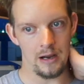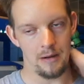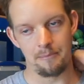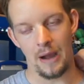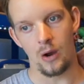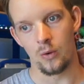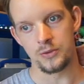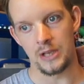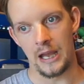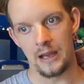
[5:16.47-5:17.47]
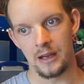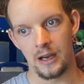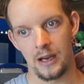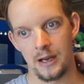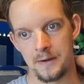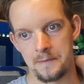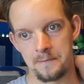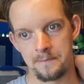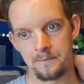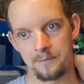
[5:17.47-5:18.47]
Bowser,
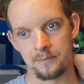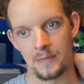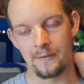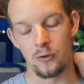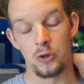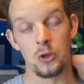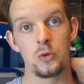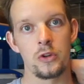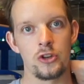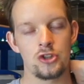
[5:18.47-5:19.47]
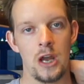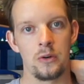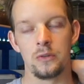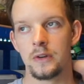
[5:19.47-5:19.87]
if you're new to the channel,